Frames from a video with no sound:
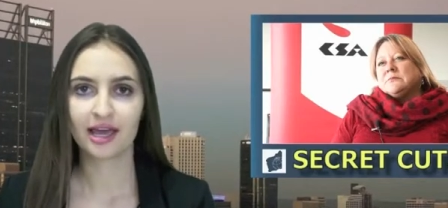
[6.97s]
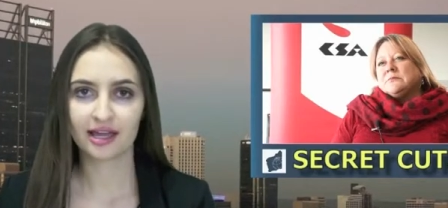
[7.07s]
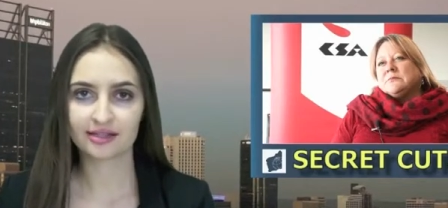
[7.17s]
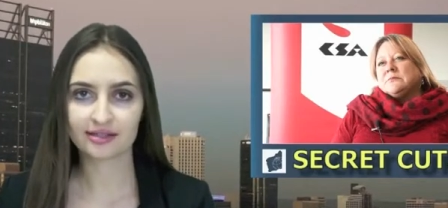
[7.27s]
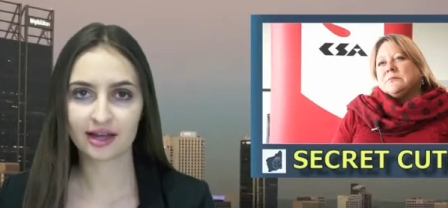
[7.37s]

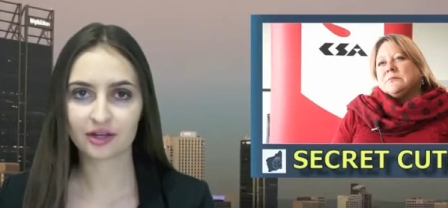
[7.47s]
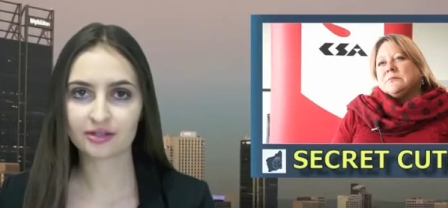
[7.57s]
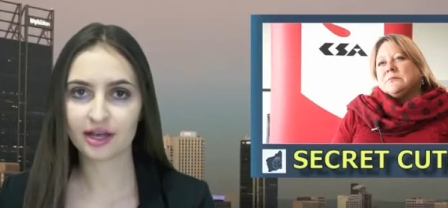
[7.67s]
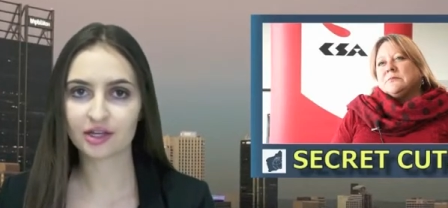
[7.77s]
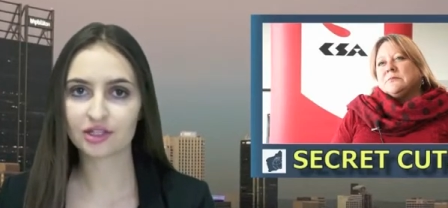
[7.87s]
Speaker 1: It's an
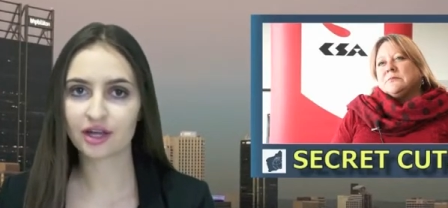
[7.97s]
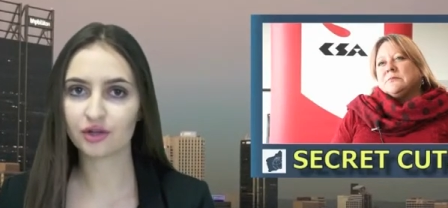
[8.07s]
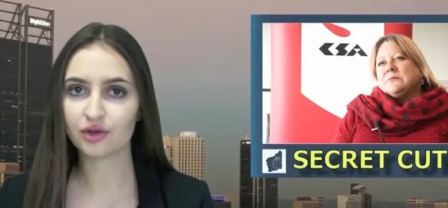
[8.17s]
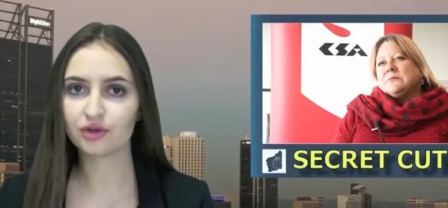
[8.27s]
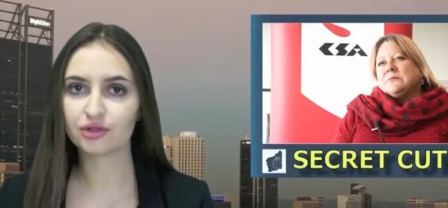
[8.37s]
accusation that
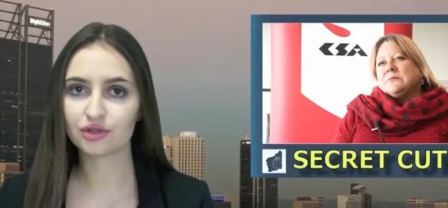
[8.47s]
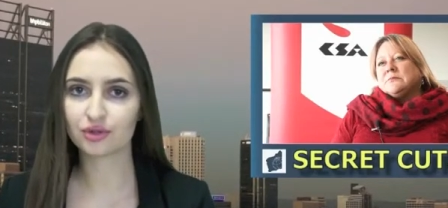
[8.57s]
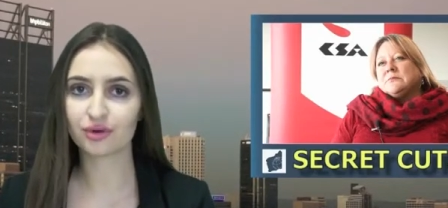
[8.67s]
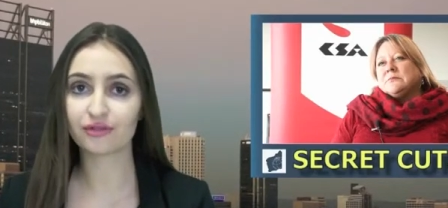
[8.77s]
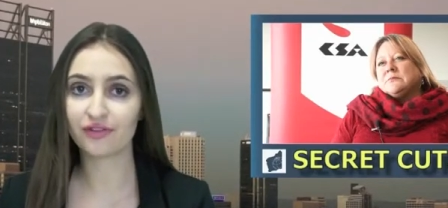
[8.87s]
unions
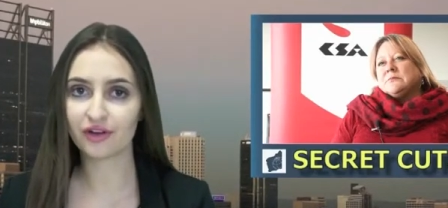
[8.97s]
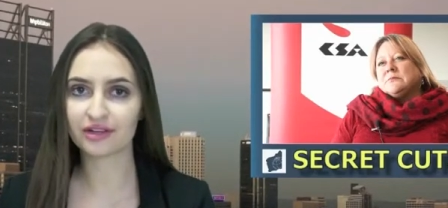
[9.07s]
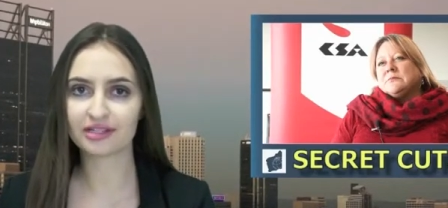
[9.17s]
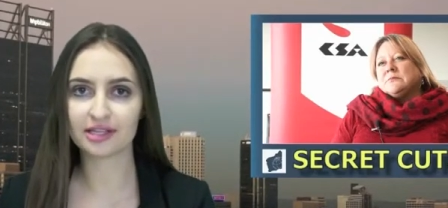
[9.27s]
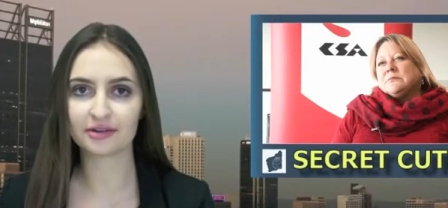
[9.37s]
took
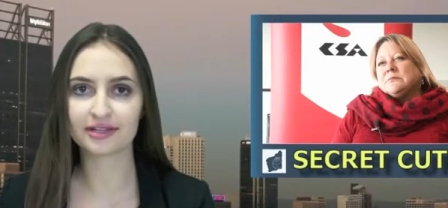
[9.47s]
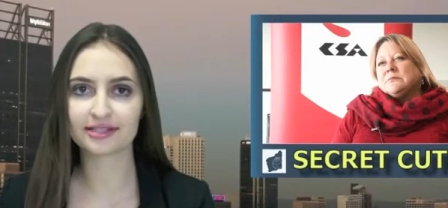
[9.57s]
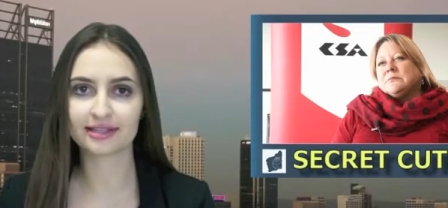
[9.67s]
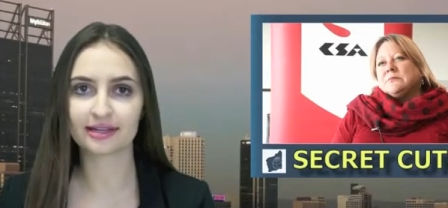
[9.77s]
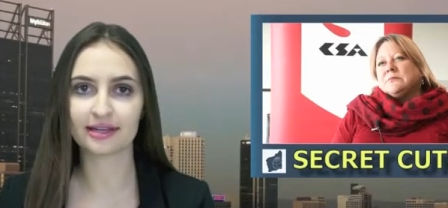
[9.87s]
very
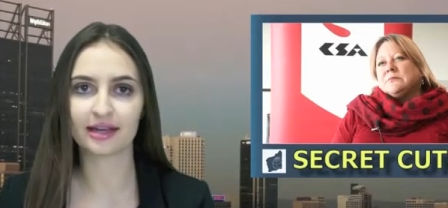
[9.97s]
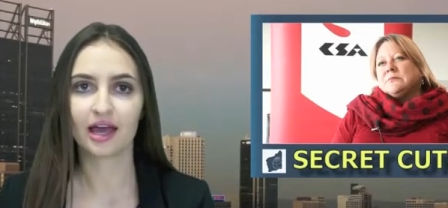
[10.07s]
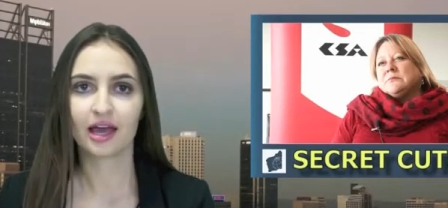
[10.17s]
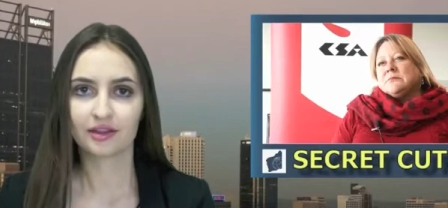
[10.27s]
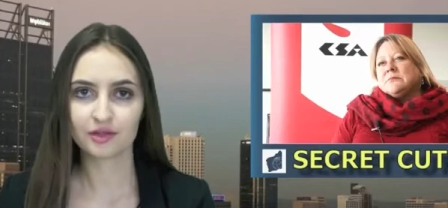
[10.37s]
seriously.
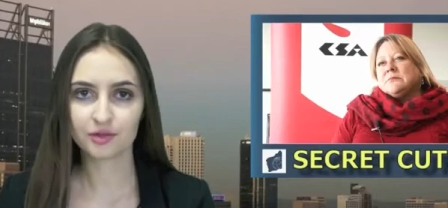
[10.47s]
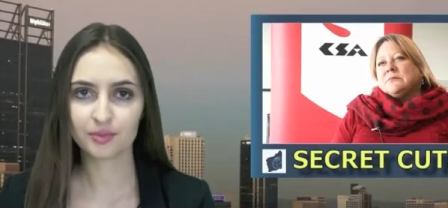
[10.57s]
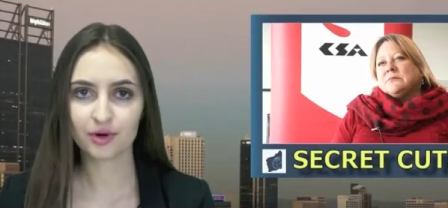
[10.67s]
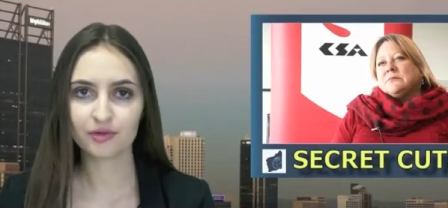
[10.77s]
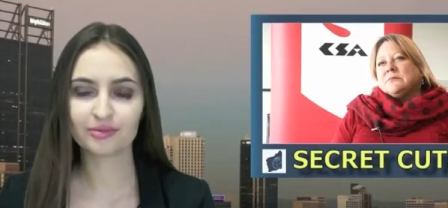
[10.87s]
This
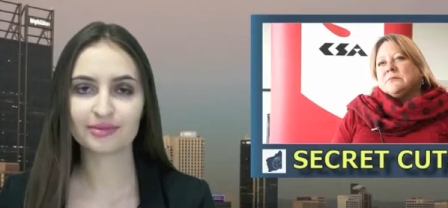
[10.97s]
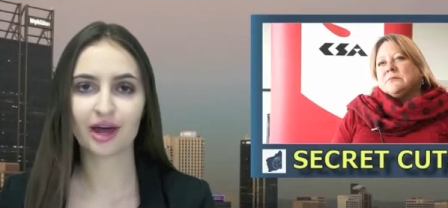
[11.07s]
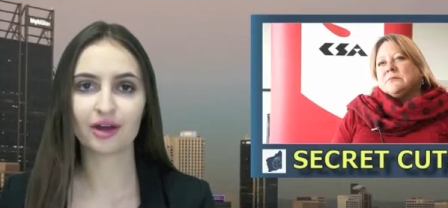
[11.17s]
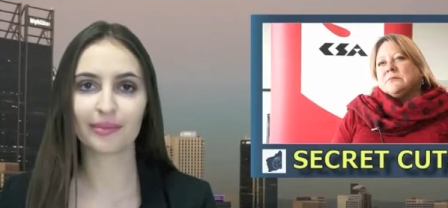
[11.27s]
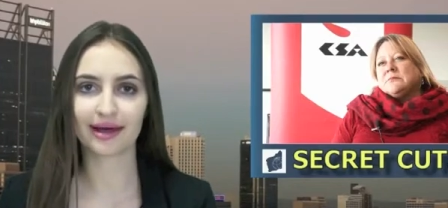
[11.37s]
report from
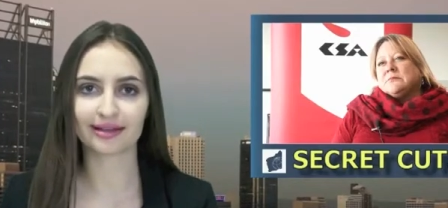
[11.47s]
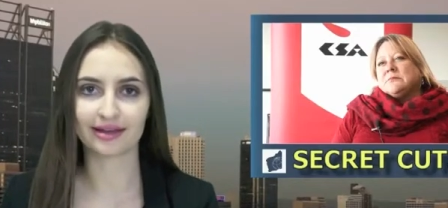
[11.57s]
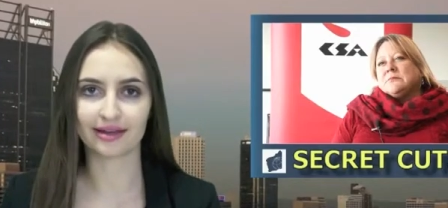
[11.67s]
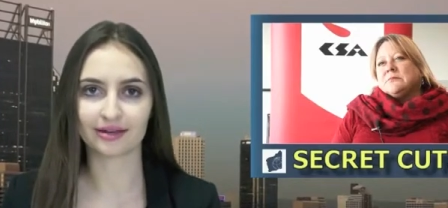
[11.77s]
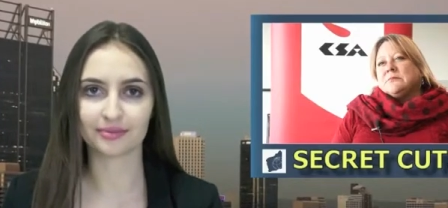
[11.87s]
Darren
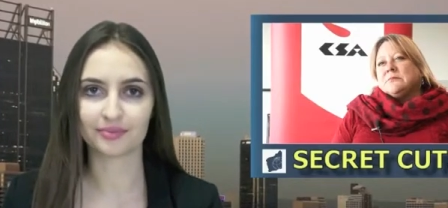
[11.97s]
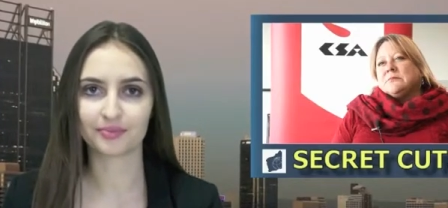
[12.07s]
McElane.